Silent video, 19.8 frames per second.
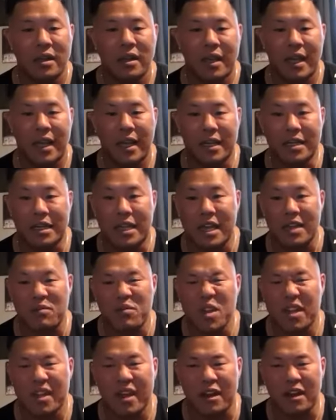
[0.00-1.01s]
and gave
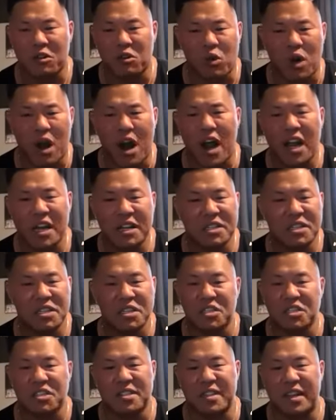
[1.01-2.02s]
me that grind to
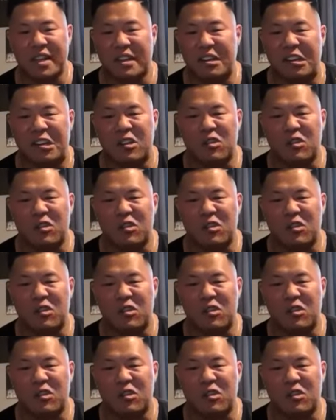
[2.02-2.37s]
just like